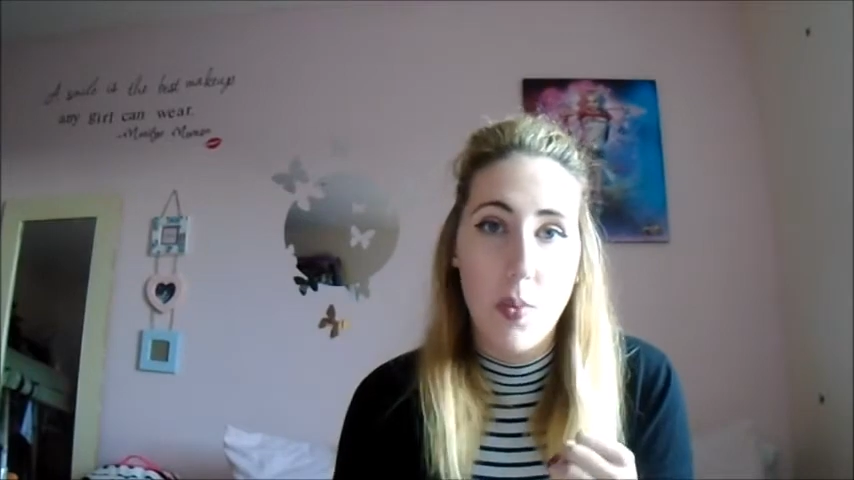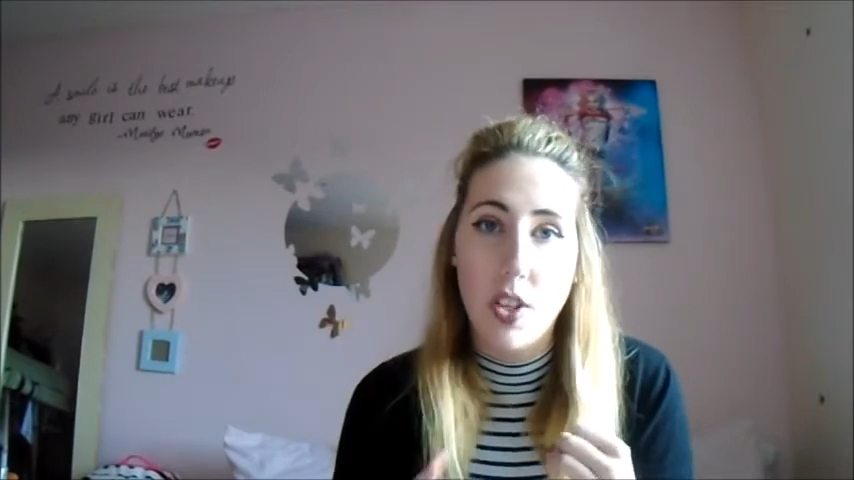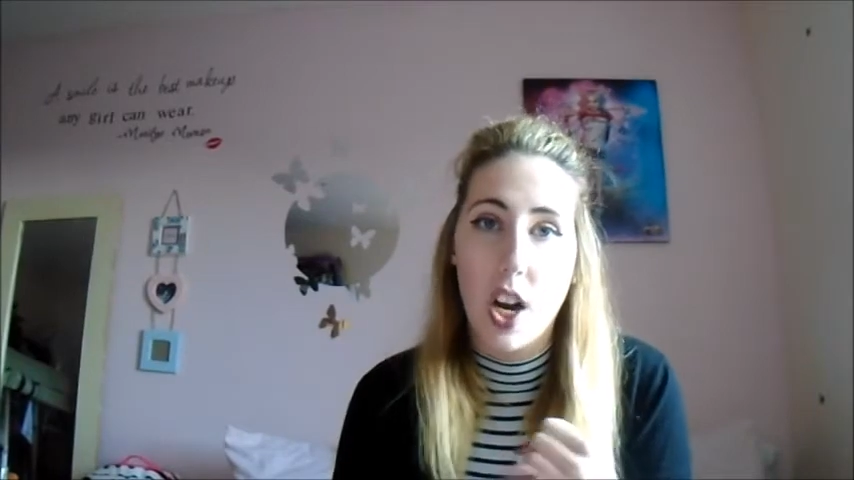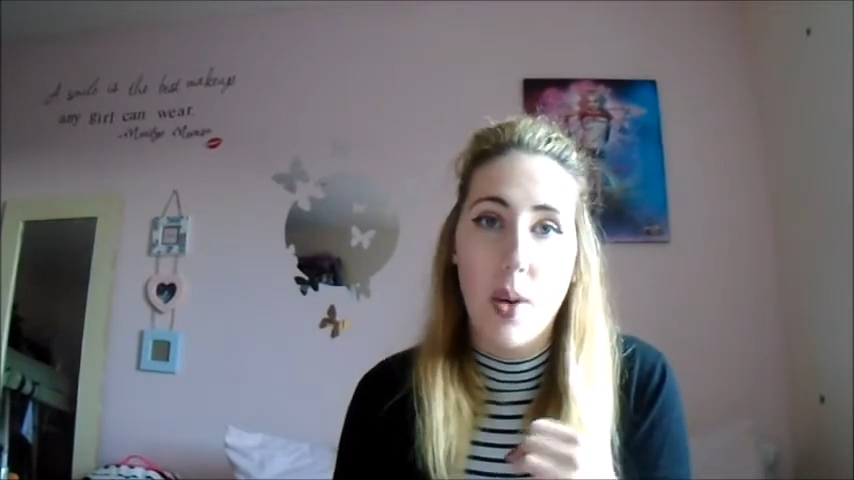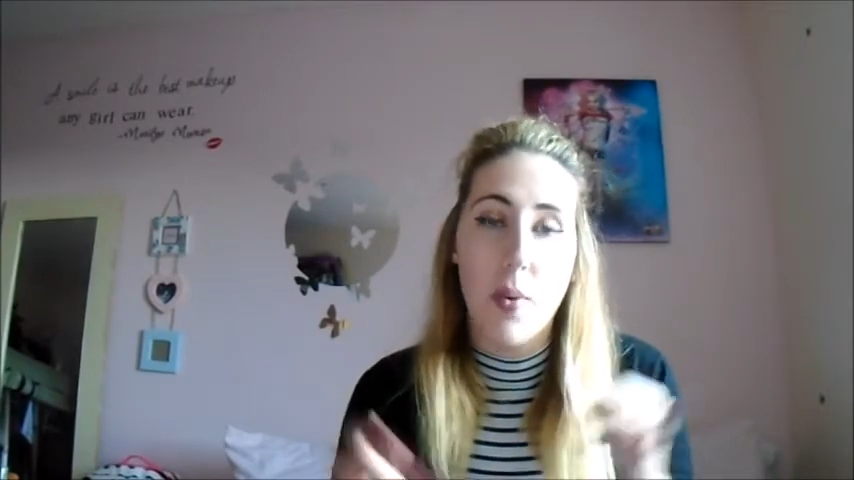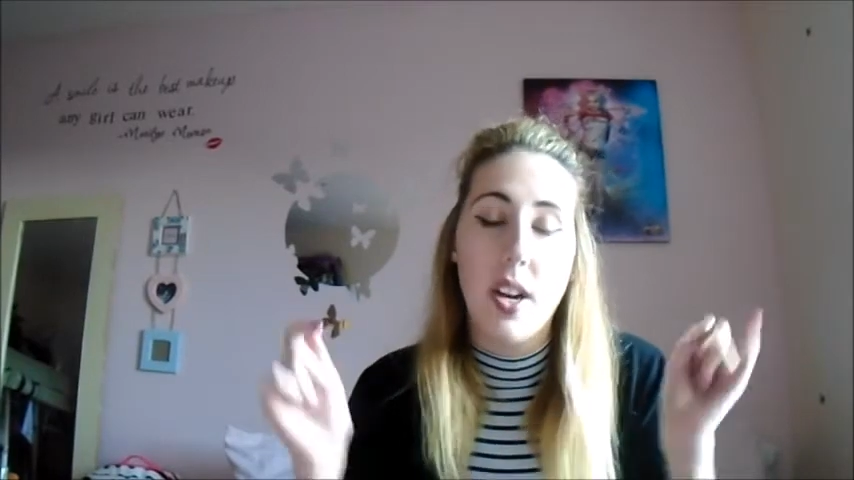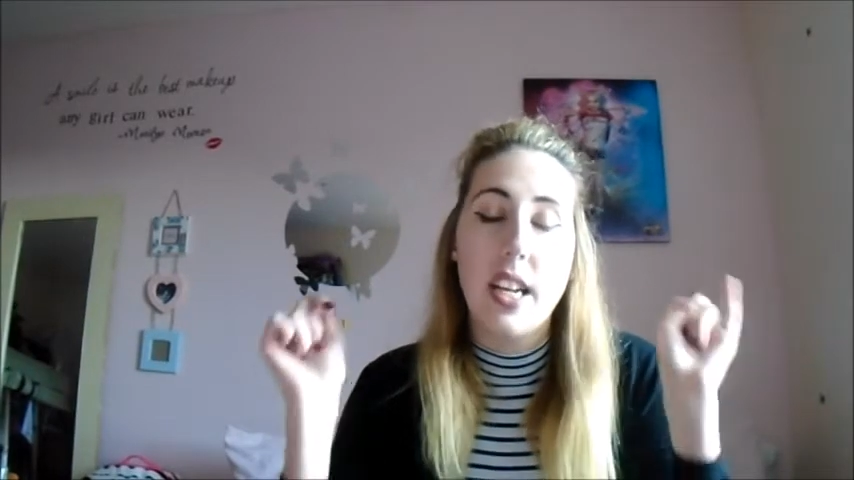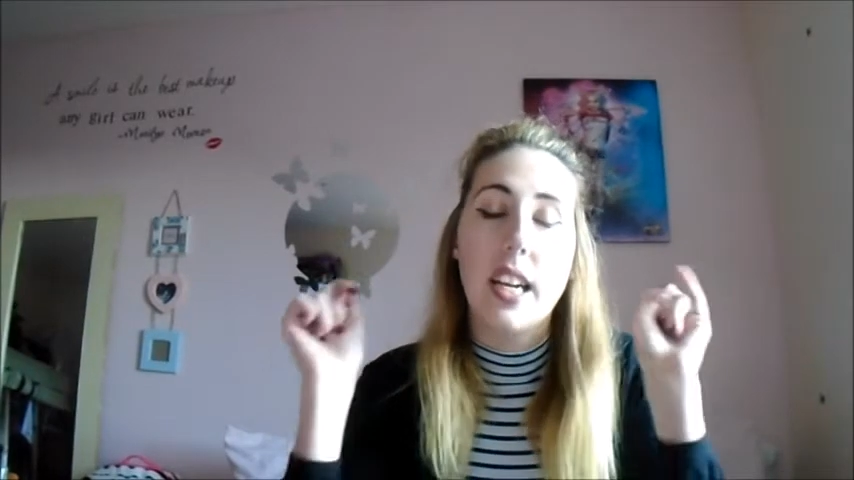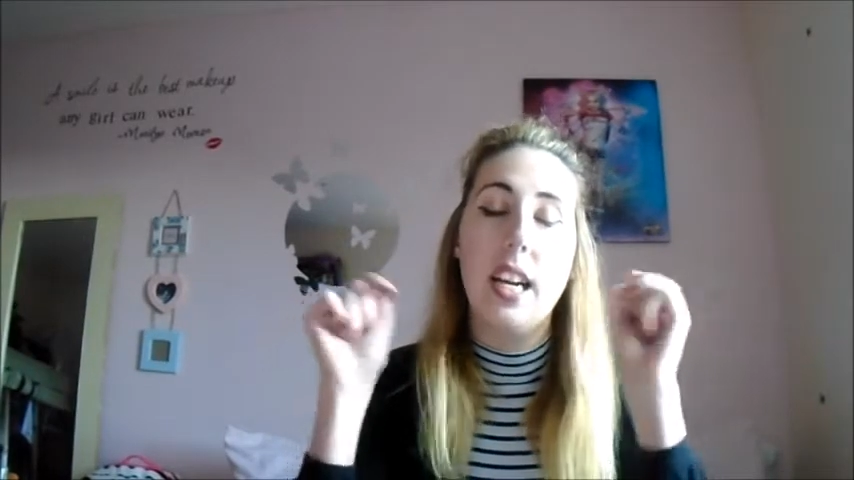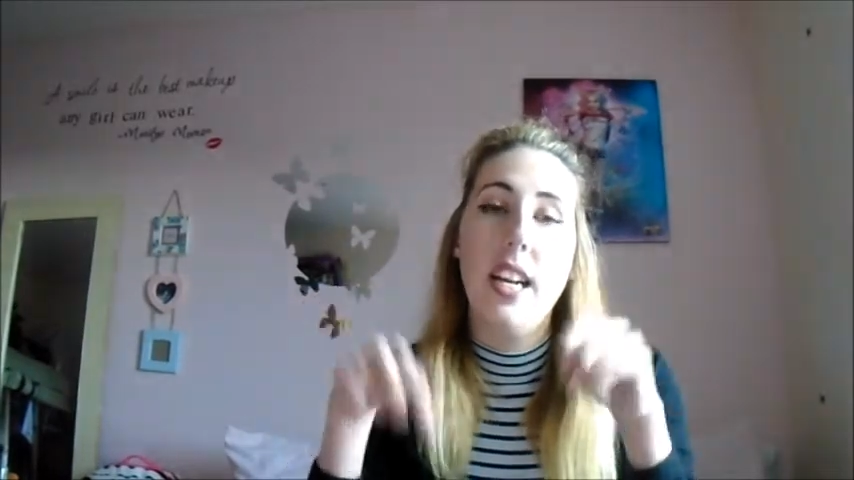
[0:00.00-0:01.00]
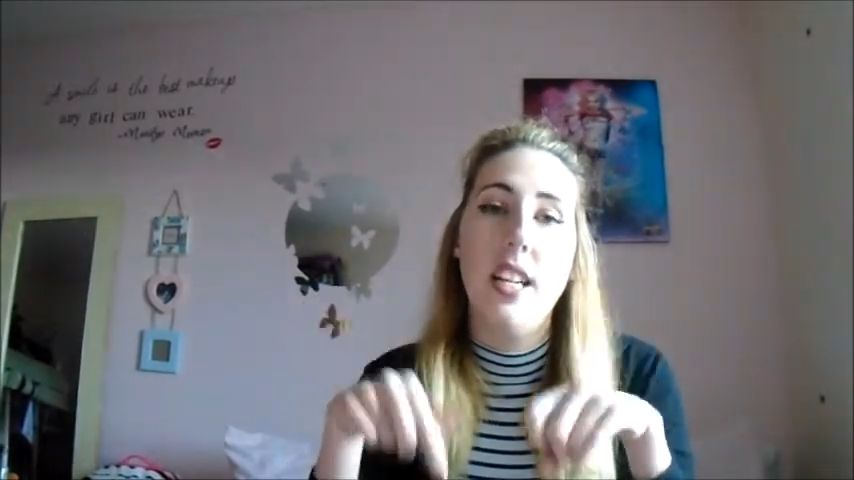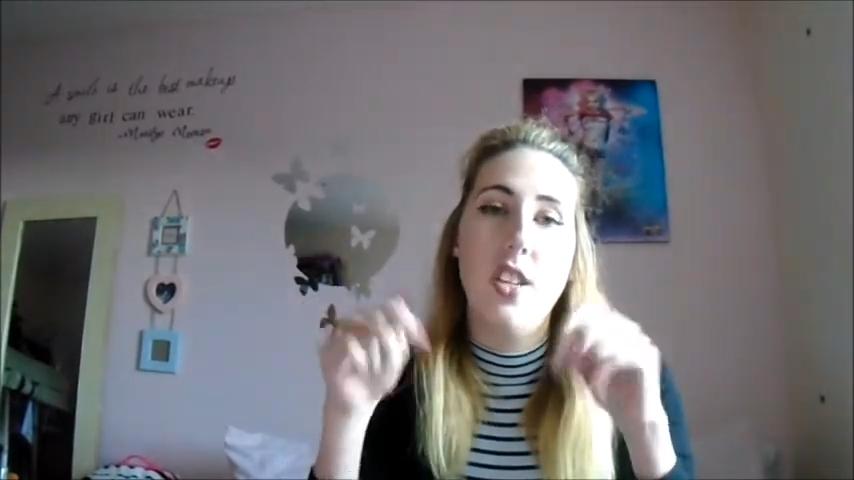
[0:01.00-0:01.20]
which I will link in the